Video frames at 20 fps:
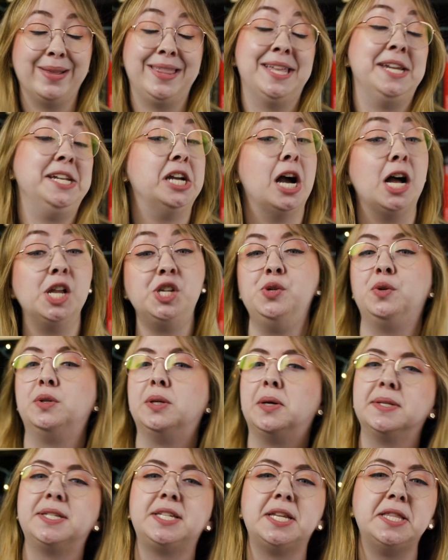but then he got too
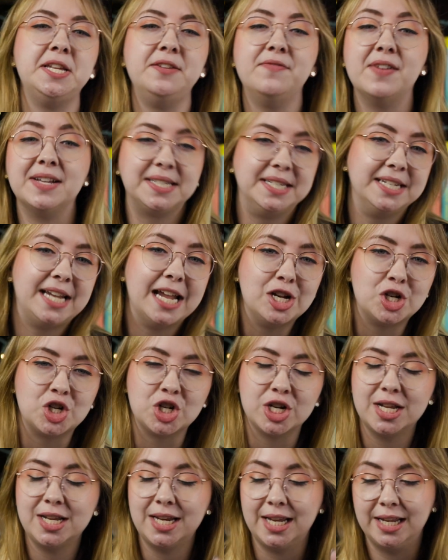close to the
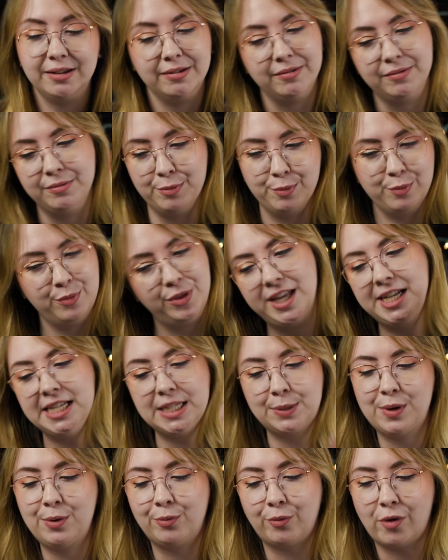investigation and
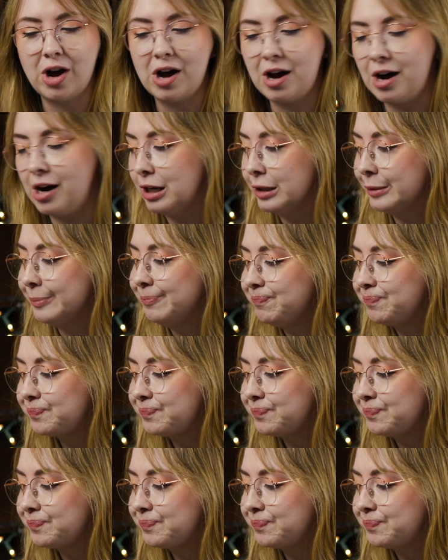things went wrong.